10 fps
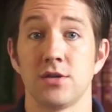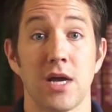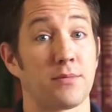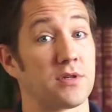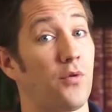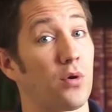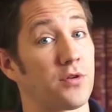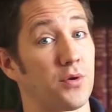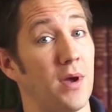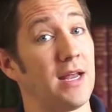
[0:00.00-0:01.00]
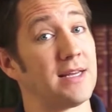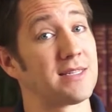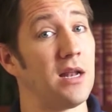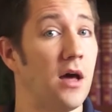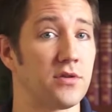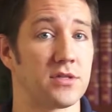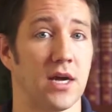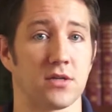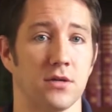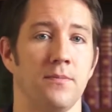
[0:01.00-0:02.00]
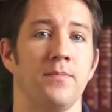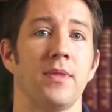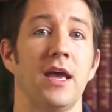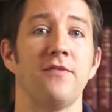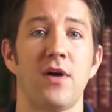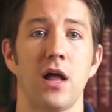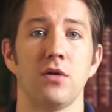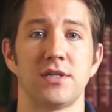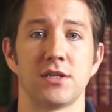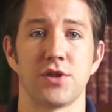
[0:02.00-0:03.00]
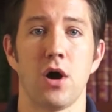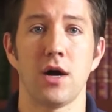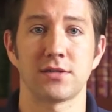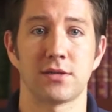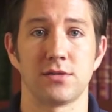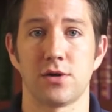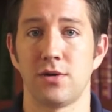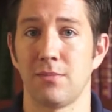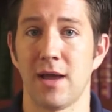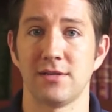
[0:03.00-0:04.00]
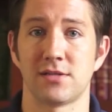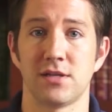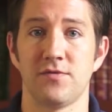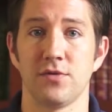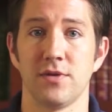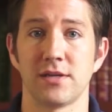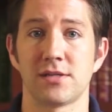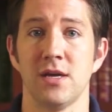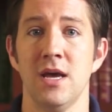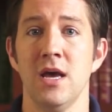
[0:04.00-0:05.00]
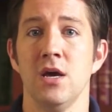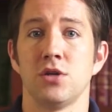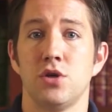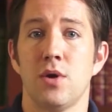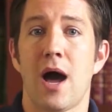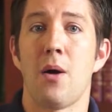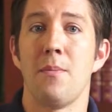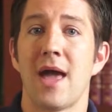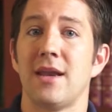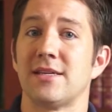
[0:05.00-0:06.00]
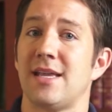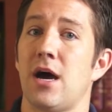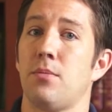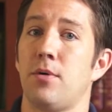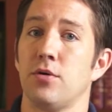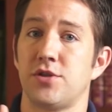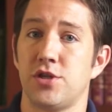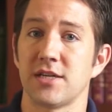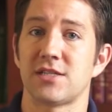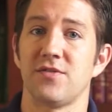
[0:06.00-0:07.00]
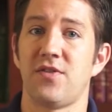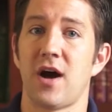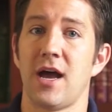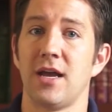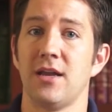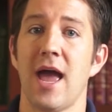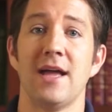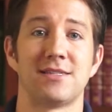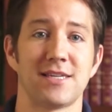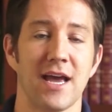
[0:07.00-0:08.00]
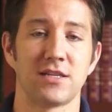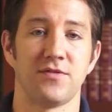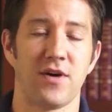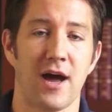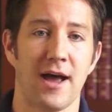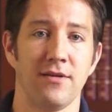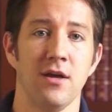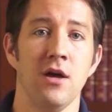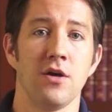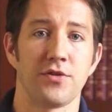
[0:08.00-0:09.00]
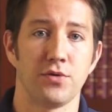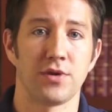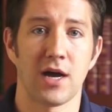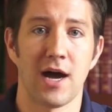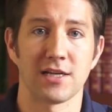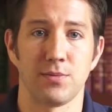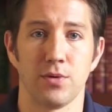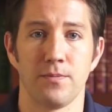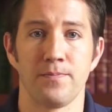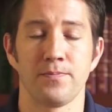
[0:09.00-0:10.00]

Chapters 4 through 8 is another section. It follows his thoughts concerning man's sinfulness to how man is now both justified and sanctified through the gospel.